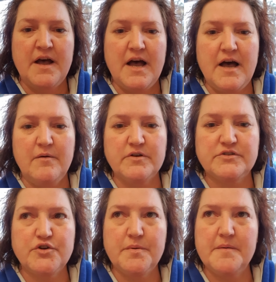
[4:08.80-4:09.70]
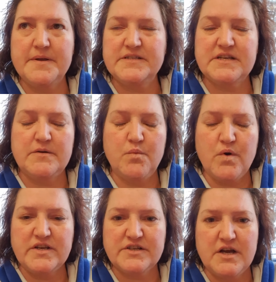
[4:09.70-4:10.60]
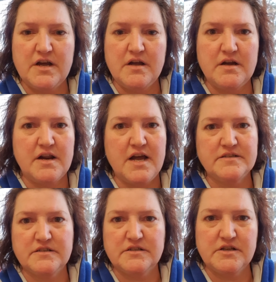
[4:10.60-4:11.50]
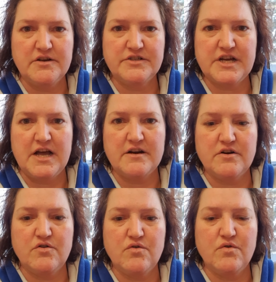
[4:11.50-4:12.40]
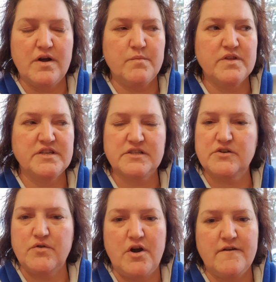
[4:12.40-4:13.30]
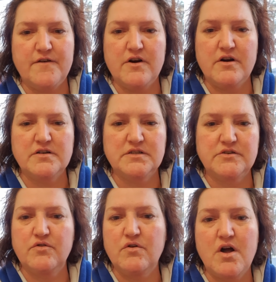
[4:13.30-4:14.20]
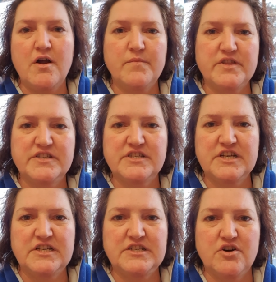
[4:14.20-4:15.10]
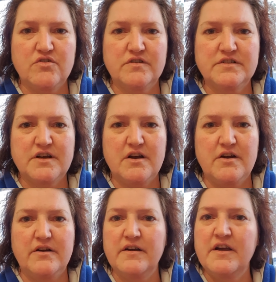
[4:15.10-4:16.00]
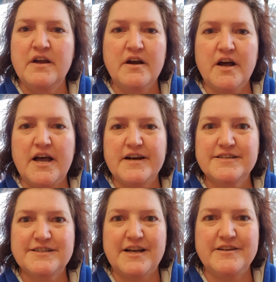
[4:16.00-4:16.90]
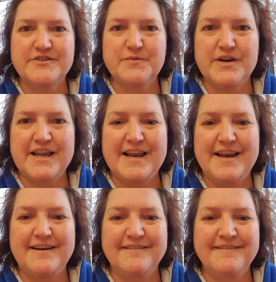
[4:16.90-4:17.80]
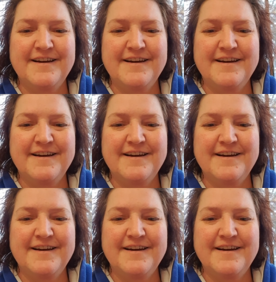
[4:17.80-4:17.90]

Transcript: We're super busy. Winter, it hasn't slowed down at all. And with this coronavirus, you're all home with your stinky dogs, so I understand you want to get in.